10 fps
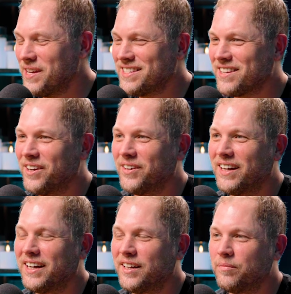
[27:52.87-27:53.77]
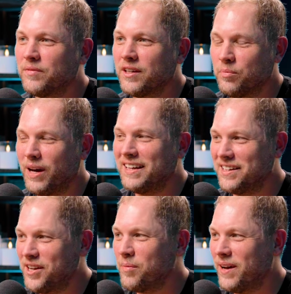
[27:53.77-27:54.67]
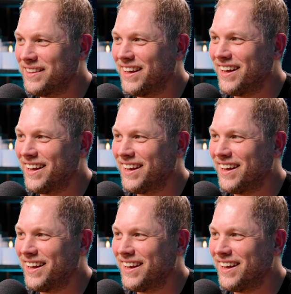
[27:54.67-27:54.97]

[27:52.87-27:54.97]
me. So, um, but I didn't know about